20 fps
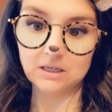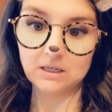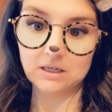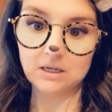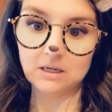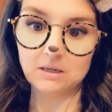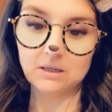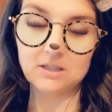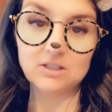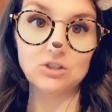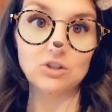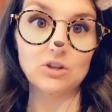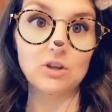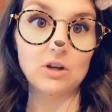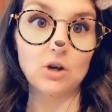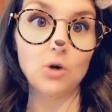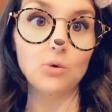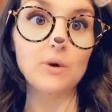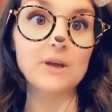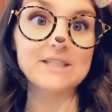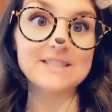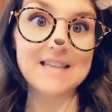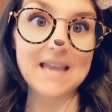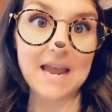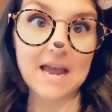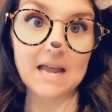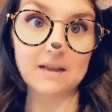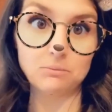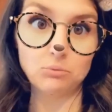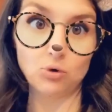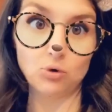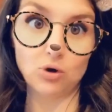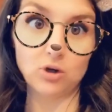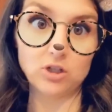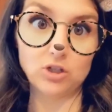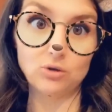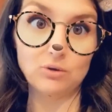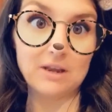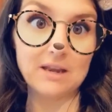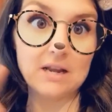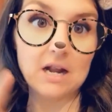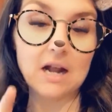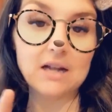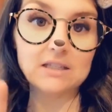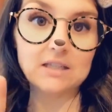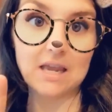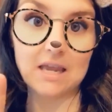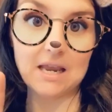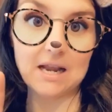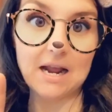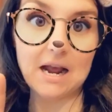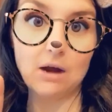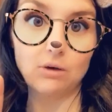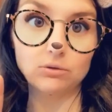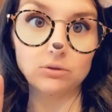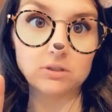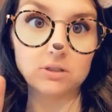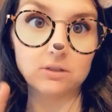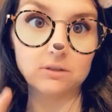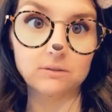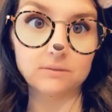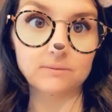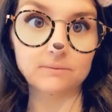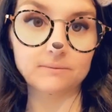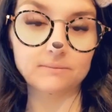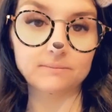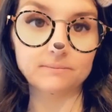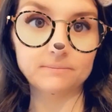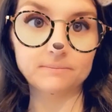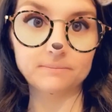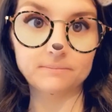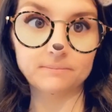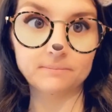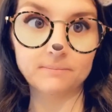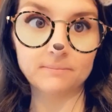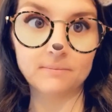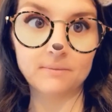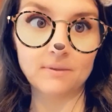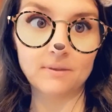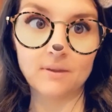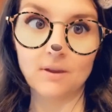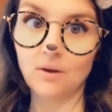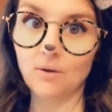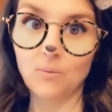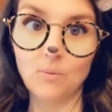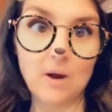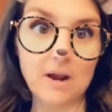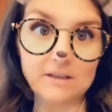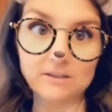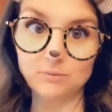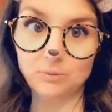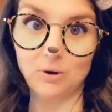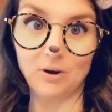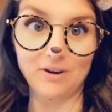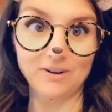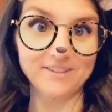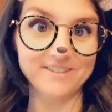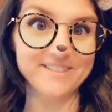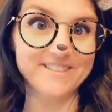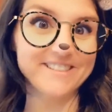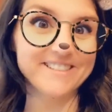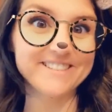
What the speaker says: Because you can always add more. You cannot take it out. Wise words.